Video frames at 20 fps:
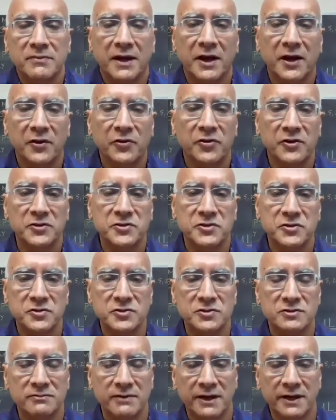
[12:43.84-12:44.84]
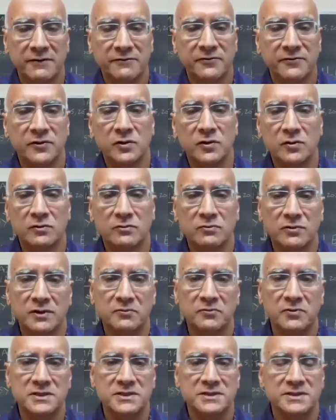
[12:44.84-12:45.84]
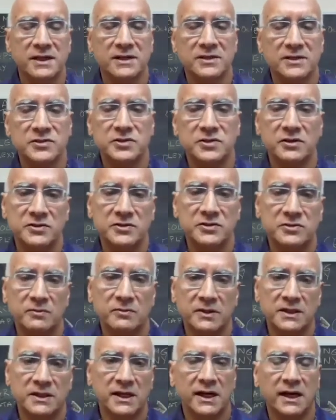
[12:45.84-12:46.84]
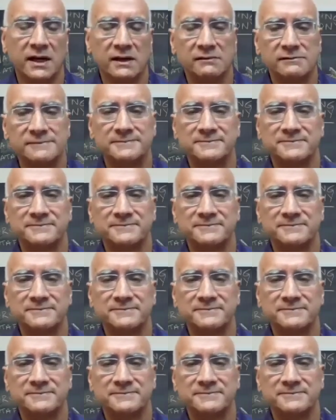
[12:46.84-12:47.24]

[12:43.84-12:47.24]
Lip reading: health issues like flu. Tell us your history about that.